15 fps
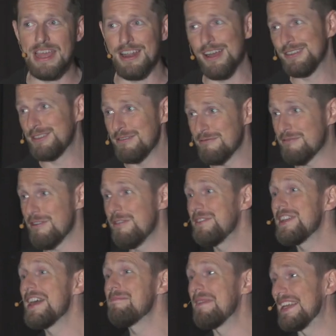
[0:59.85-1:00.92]
and also
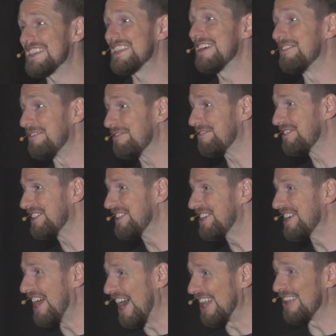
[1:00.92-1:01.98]
growing up myself
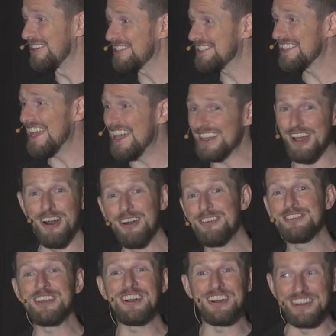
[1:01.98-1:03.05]
alongside
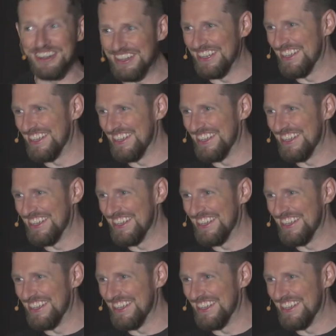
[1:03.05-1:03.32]
all y'all.